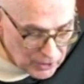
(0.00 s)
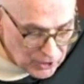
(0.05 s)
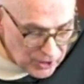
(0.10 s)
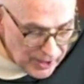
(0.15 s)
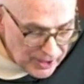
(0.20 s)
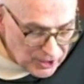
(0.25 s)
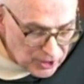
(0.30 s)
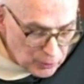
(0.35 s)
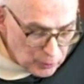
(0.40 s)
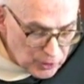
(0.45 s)

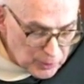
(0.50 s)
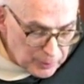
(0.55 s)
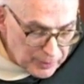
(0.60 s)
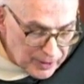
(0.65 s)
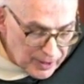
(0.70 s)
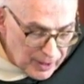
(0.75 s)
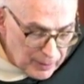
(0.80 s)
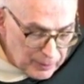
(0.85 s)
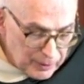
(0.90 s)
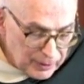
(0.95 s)
Jason was
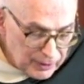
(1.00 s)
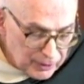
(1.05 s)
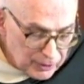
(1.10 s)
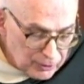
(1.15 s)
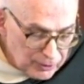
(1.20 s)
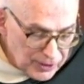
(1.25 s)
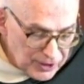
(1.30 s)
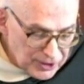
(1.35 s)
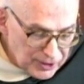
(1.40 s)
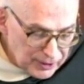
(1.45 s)
becoming
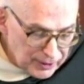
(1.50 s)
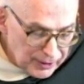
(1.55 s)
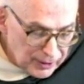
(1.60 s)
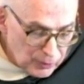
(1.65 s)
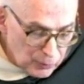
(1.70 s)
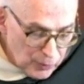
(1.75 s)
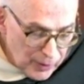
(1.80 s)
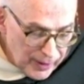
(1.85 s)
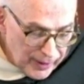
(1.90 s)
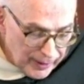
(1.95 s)
increasingly
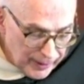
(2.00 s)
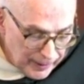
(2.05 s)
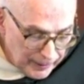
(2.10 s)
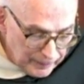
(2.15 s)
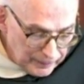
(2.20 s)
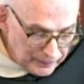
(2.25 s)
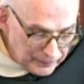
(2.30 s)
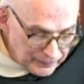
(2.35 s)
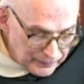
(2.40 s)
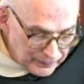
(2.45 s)
aware
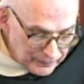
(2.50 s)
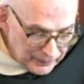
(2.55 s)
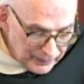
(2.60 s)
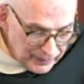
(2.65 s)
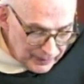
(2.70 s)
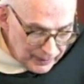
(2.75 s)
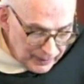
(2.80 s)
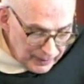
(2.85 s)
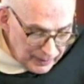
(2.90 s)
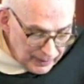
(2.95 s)

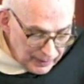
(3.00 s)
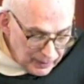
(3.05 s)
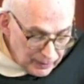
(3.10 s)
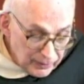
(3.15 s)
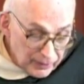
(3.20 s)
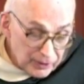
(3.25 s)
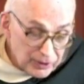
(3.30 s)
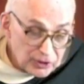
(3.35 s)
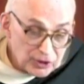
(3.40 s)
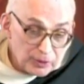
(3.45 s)

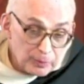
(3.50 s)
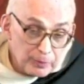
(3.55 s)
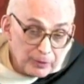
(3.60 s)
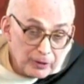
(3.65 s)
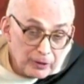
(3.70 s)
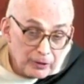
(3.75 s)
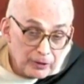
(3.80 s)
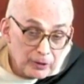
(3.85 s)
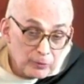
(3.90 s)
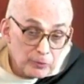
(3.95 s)
that his
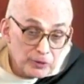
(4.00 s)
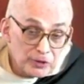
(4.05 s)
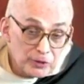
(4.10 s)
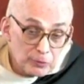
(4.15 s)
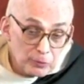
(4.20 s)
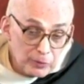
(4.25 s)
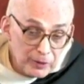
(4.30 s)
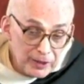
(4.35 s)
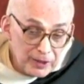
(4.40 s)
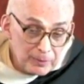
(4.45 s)
superior was
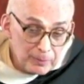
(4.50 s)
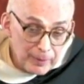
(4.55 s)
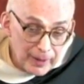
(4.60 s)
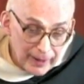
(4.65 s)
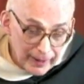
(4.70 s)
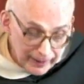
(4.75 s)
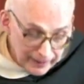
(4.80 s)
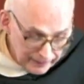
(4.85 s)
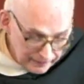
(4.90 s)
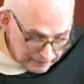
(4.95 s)
a weak
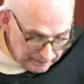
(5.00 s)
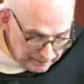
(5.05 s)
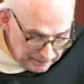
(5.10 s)
man